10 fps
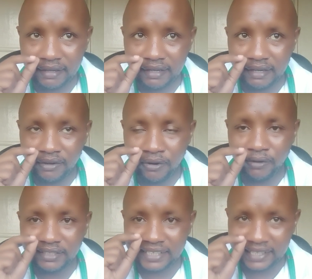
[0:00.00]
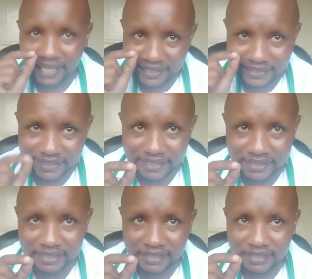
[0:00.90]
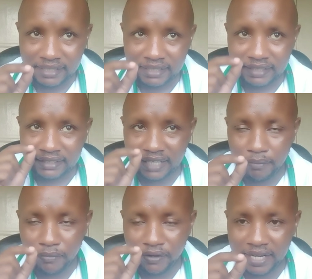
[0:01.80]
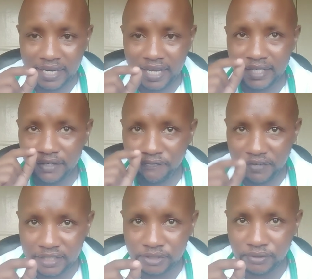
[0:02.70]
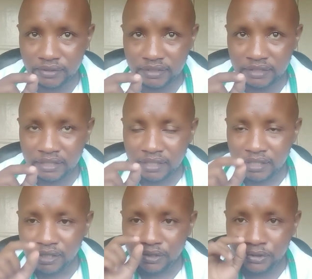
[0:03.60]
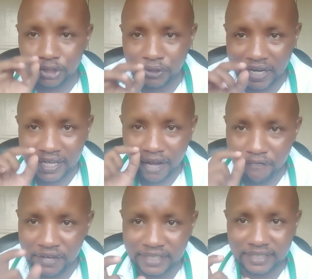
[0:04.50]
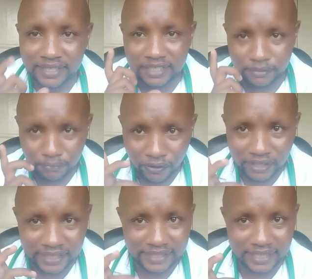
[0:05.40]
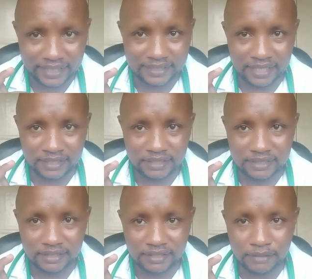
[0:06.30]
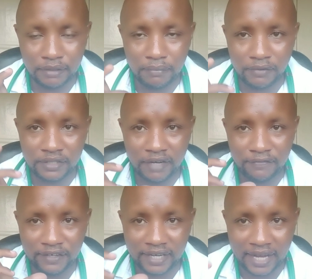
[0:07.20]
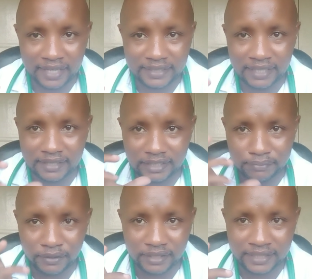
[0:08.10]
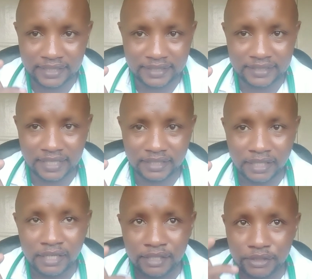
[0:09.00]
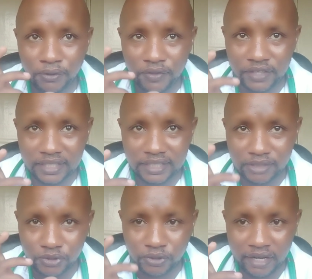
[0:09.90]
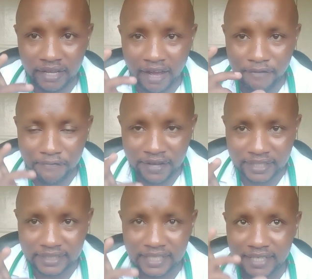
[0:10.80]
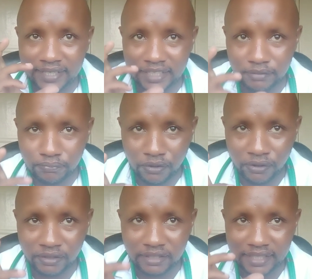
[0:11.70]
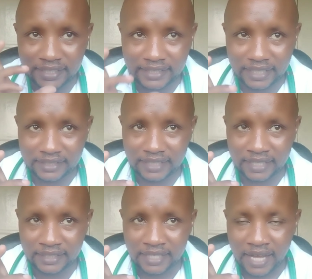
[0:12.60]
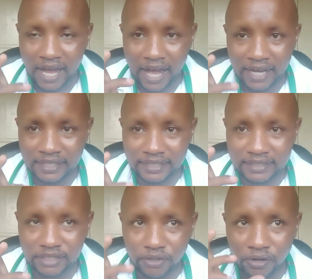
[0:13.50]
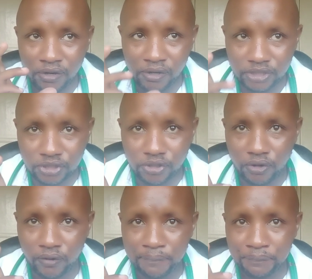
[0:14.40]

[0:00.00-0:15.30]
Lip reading: or GIT salmonella infection usually affects the small intestines. Remember, we have the large and the small intestine. So this usually affects the small intestine and is also